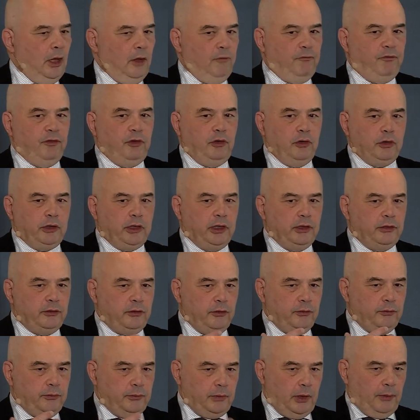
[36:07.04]
If you look
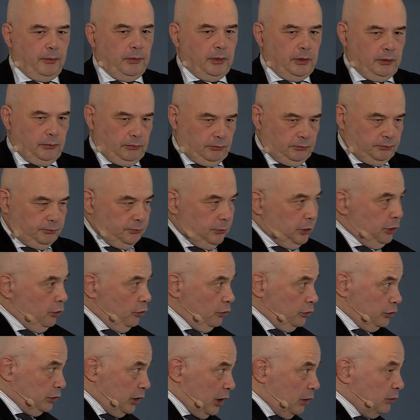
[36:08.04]
into, you
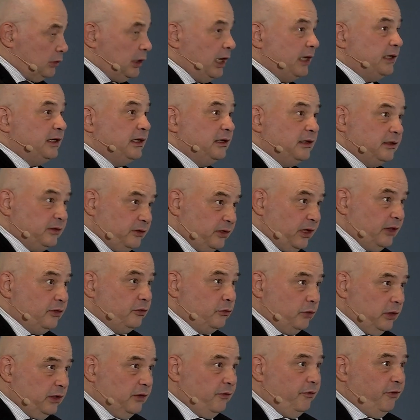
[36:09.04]
also outlined in the
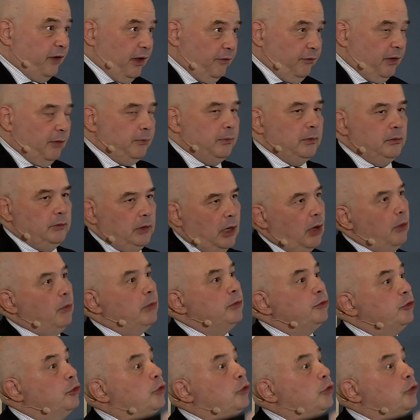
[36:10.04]
1025, now I'm